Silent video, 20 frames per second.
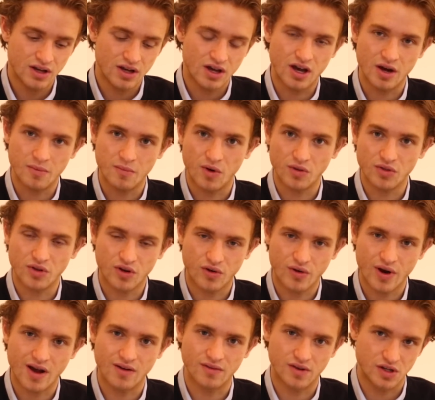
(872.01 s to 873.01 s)
on the
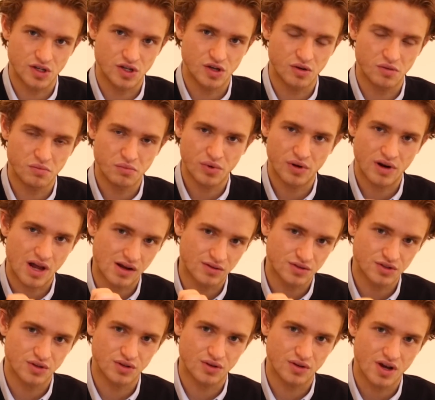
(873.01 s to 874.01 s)
crown that you can pull
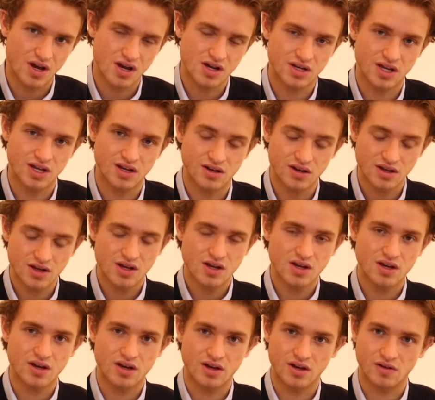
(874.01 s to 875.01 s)
out to and
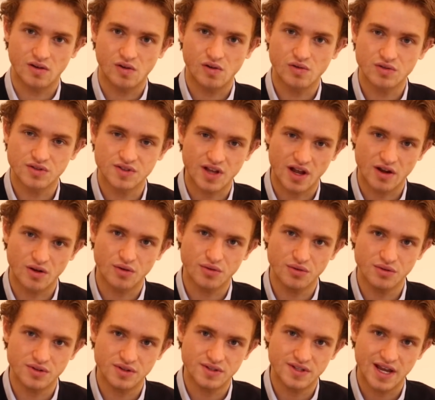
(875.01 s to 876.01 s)
then cycle
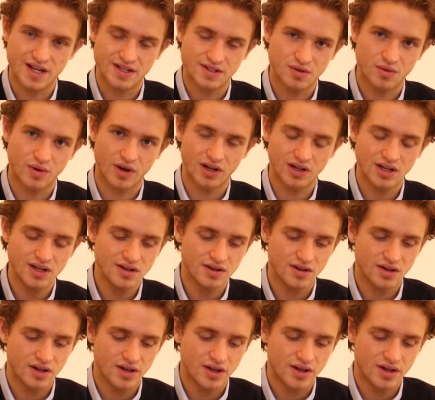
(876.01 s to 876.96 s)
through the dates quickly.